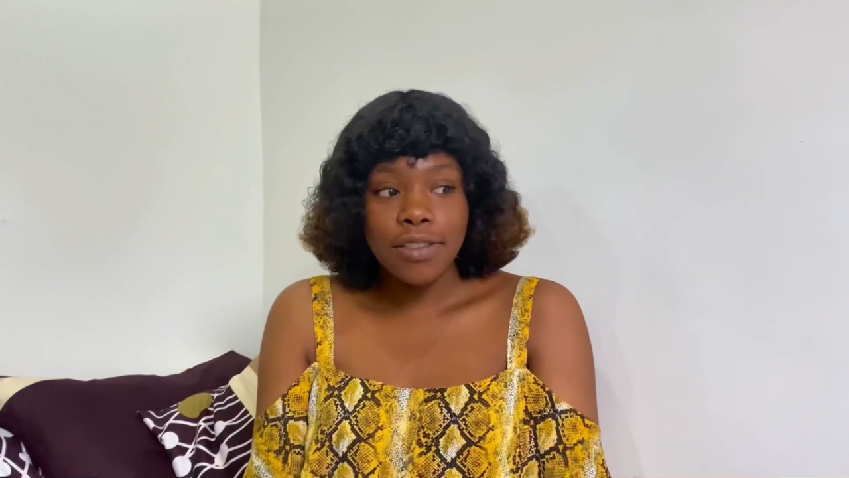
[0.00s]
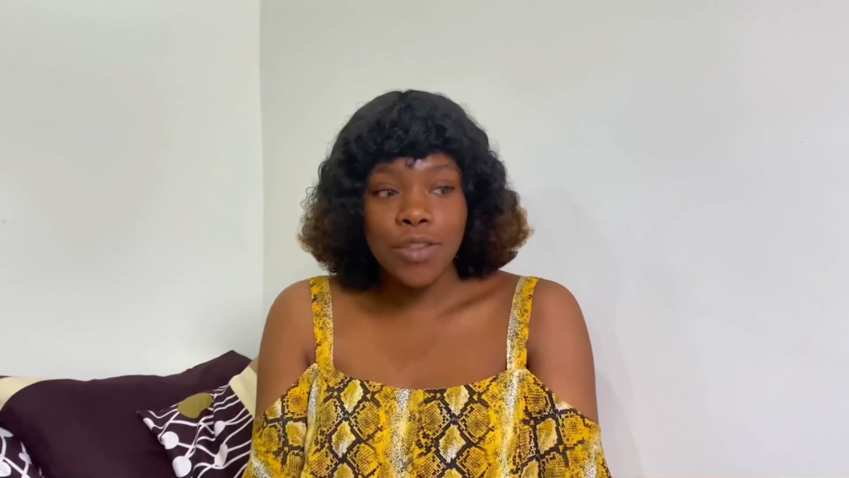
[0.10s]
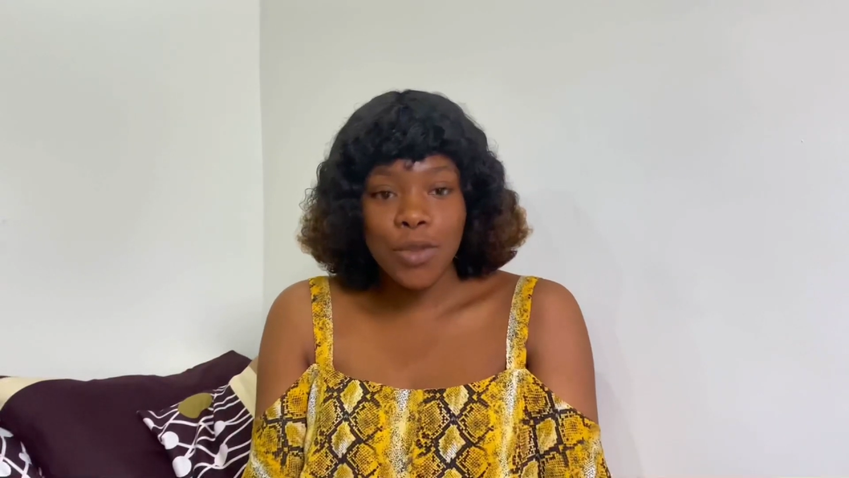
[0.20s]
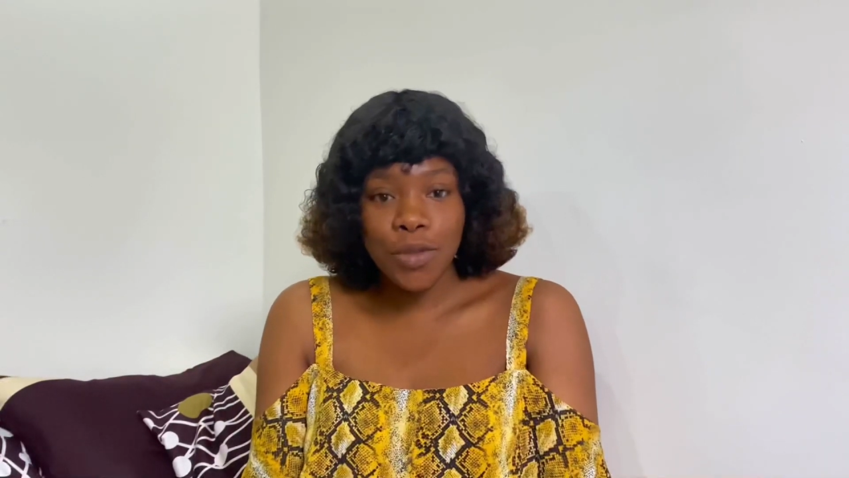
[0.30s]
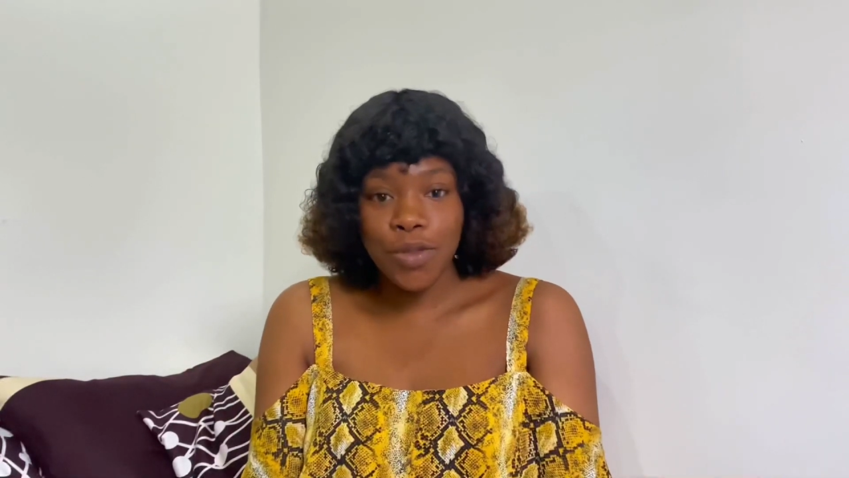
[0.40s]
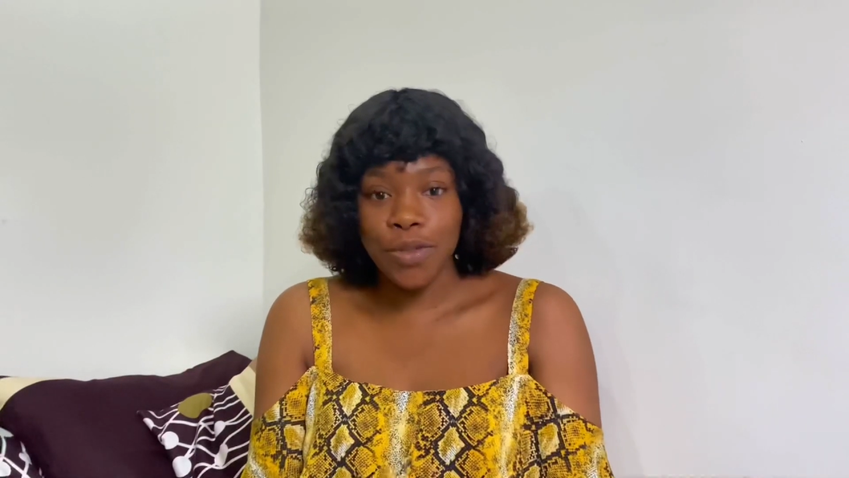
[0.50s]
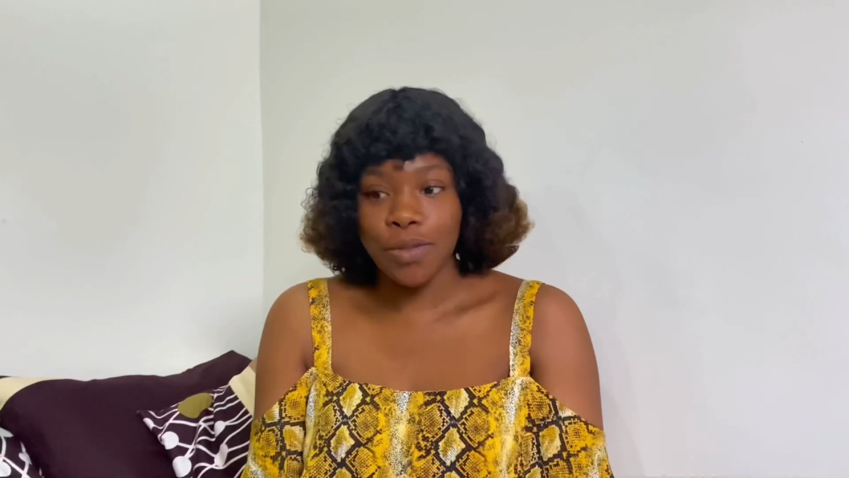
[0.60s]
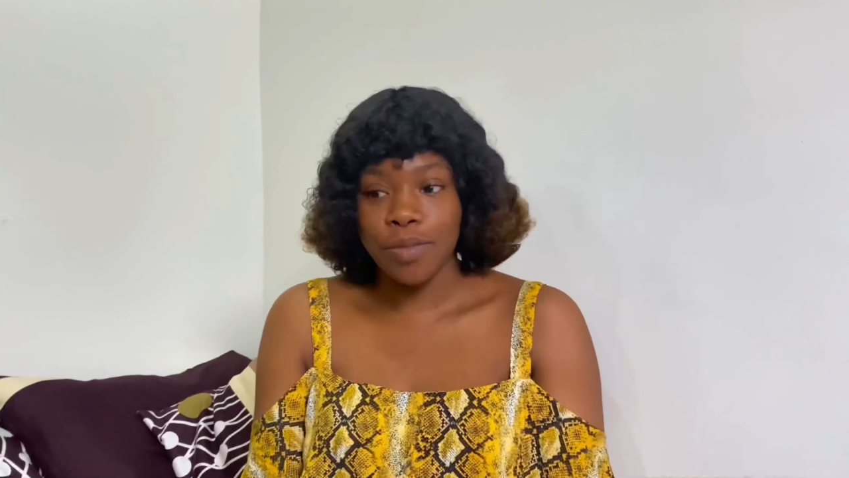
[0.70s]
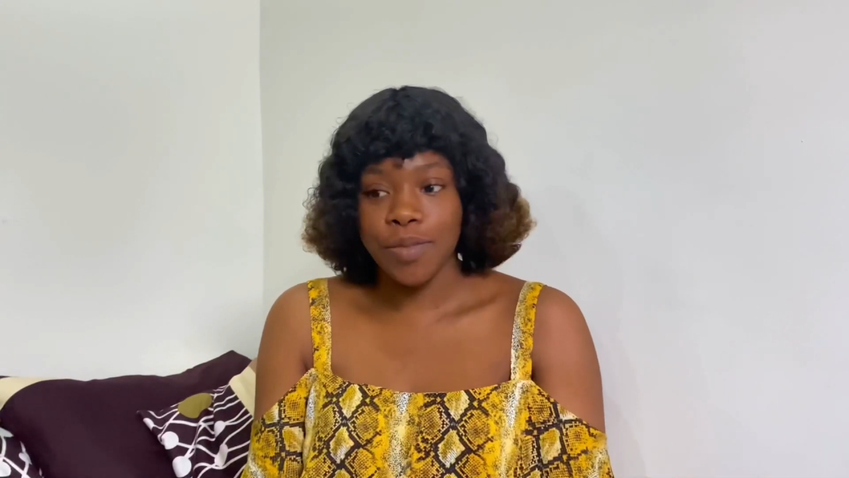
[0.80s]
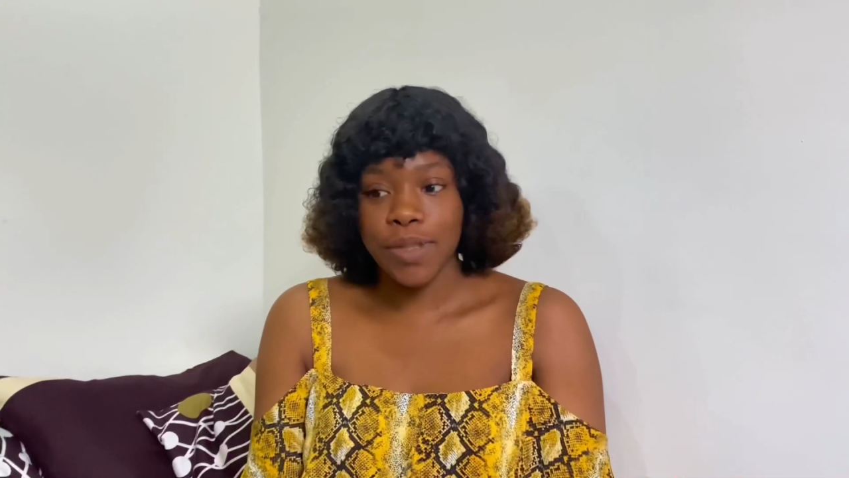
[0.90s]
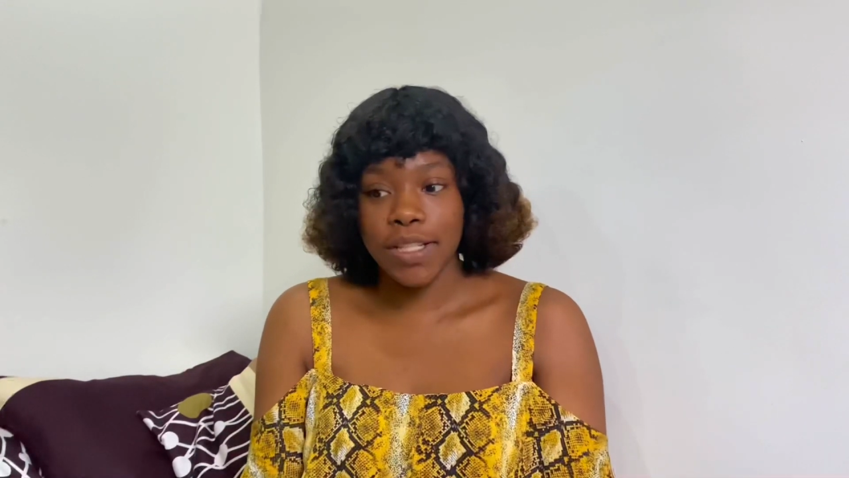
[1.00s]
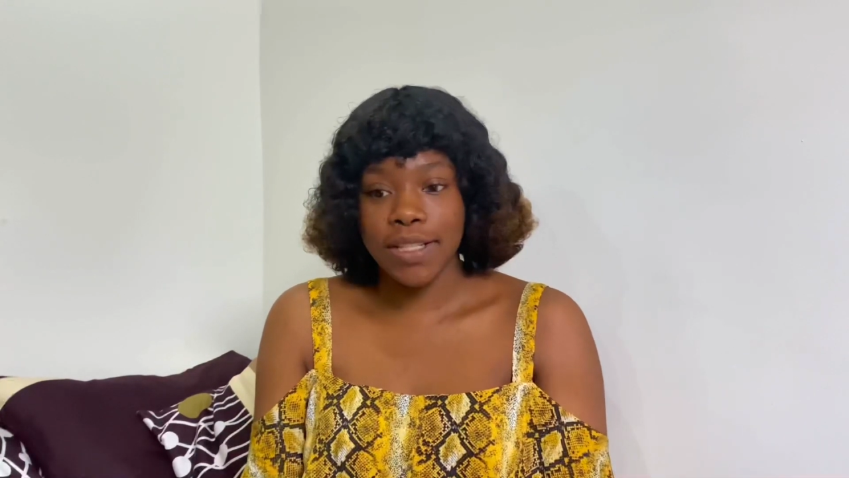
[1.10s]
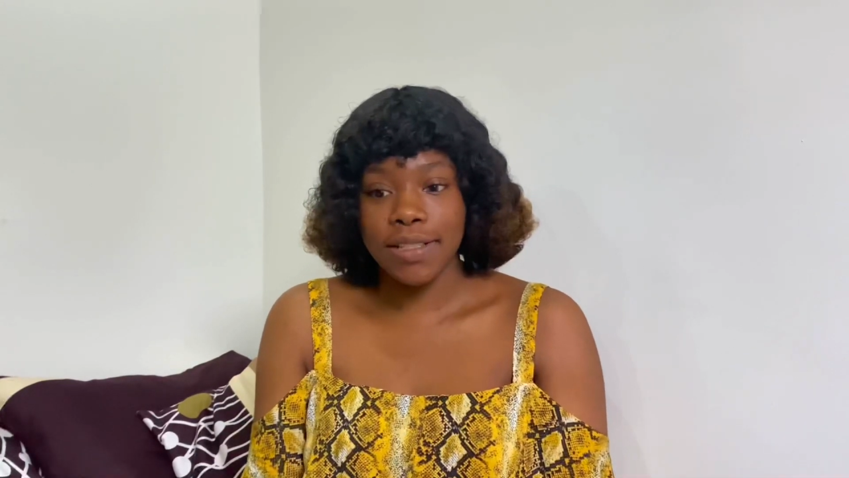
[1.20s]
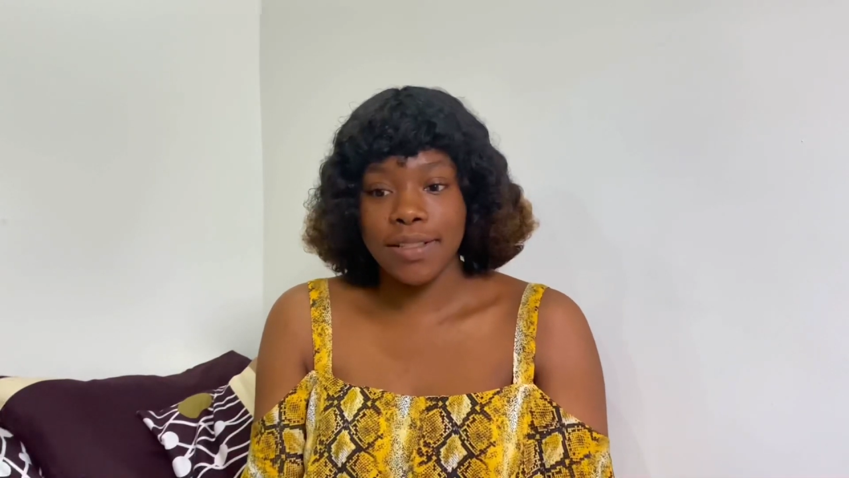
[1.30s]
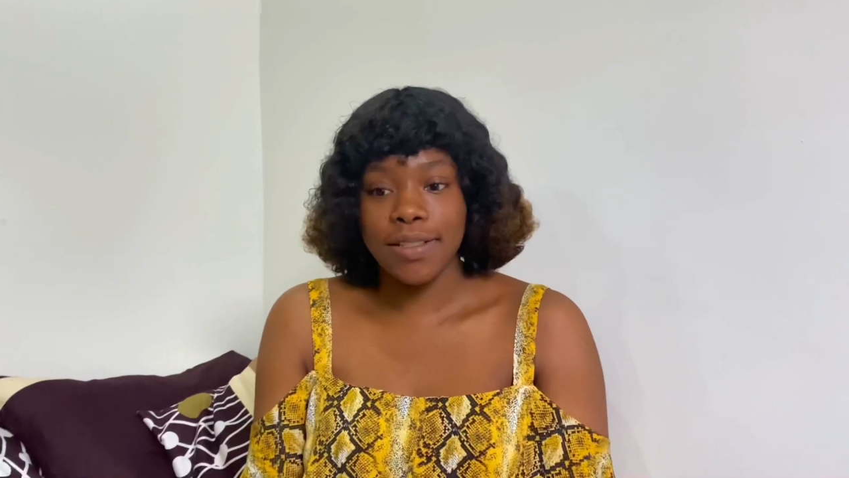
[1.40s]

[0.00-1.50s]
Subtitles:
YouTube is